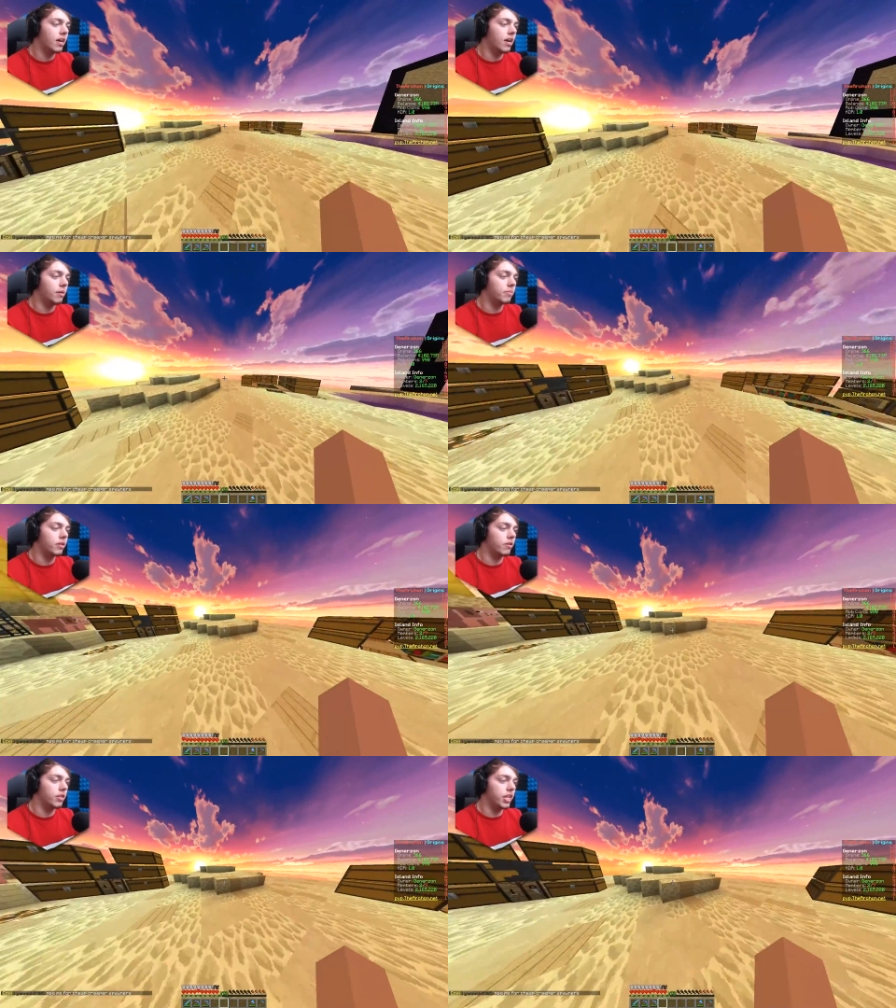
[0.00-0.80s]
Um,
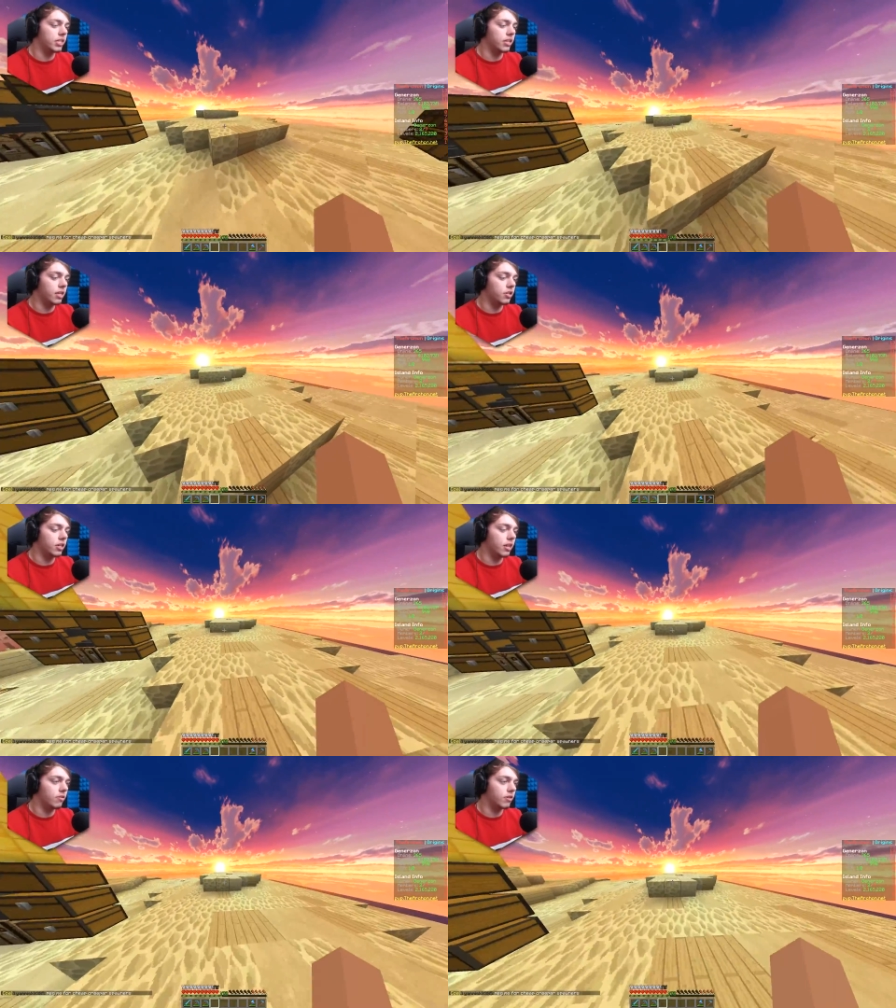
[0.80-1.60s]
so that's
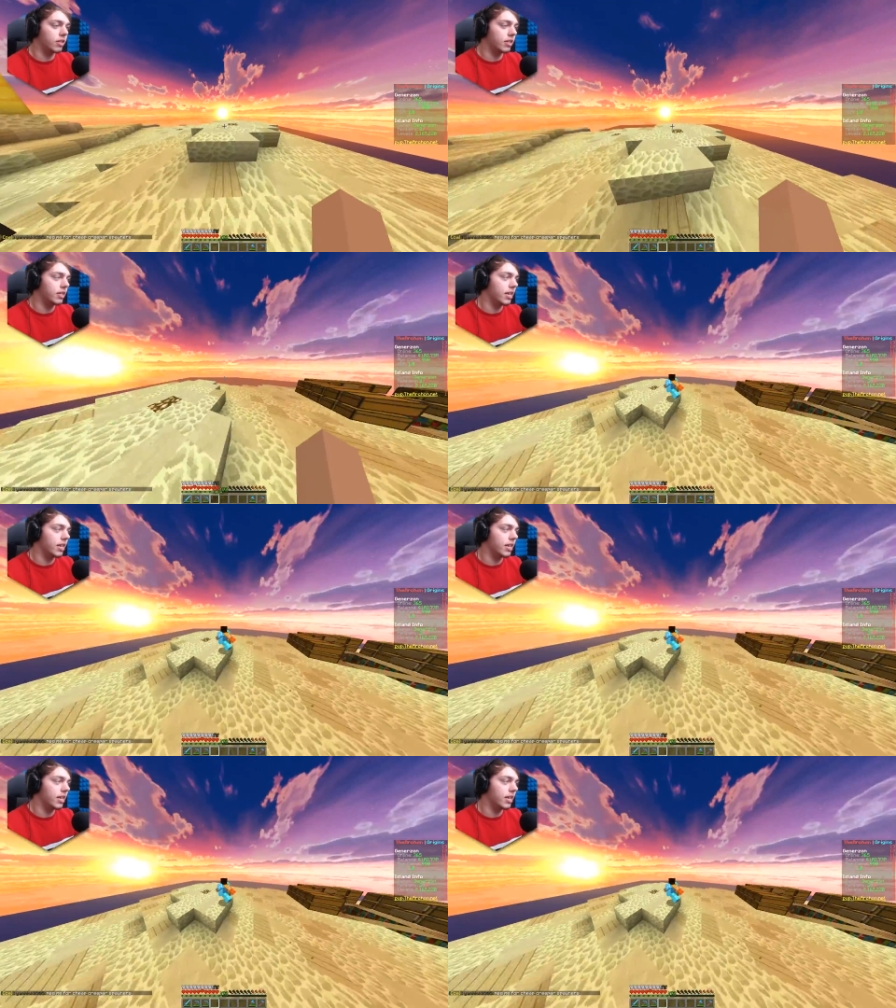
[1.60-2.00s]
essentially how long it's gonna